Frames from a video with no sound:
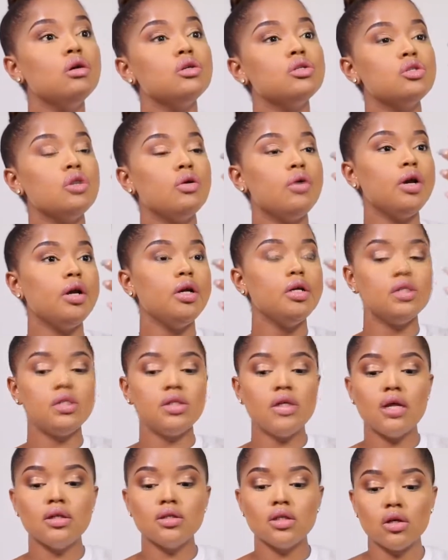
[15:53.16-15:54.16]
So already it
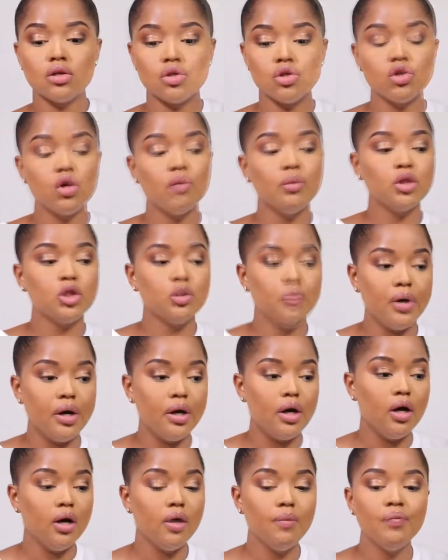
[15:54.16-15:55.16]
stands out so much
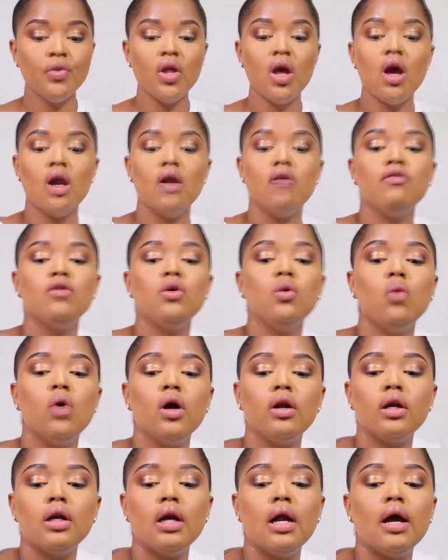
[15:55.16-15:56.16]
better. If you
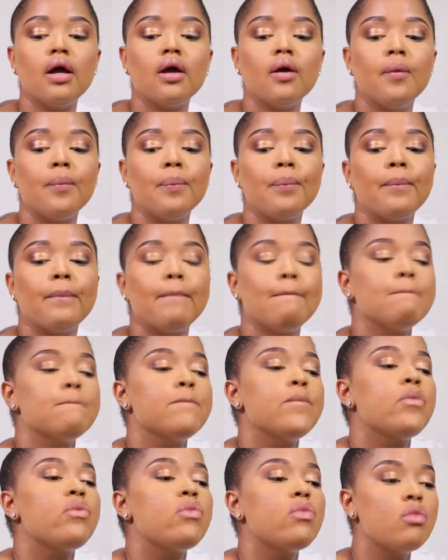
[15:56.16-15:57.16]
want like
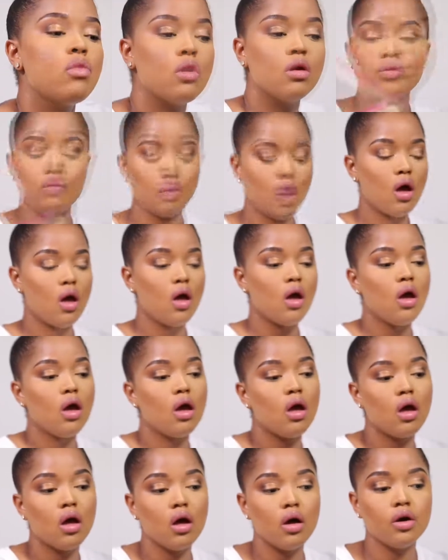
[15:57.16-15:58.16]

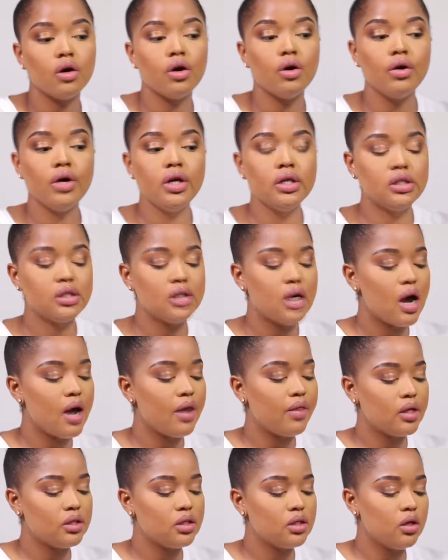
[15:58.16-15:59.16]
a creased eye
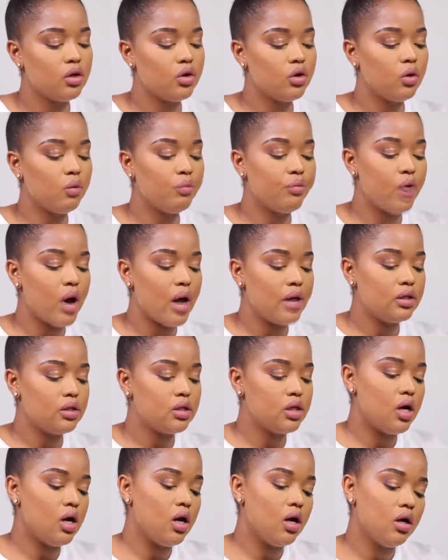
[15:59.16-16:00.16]
that's a little
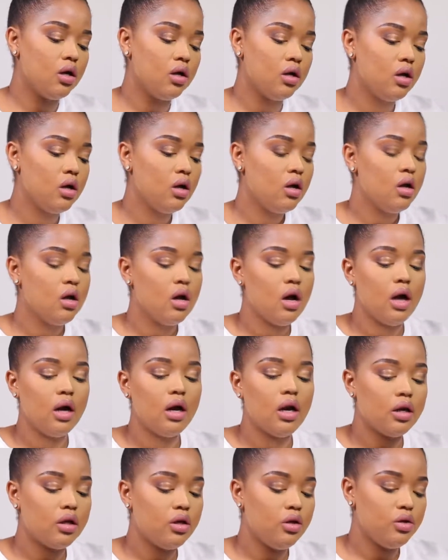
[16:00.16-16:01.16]
brighter, I
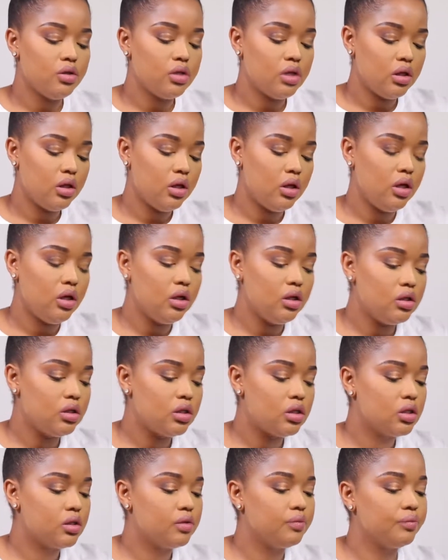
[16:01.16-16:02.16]
like using
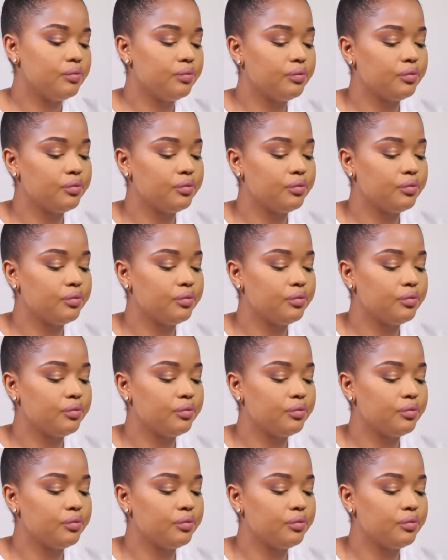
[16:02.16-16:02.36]
these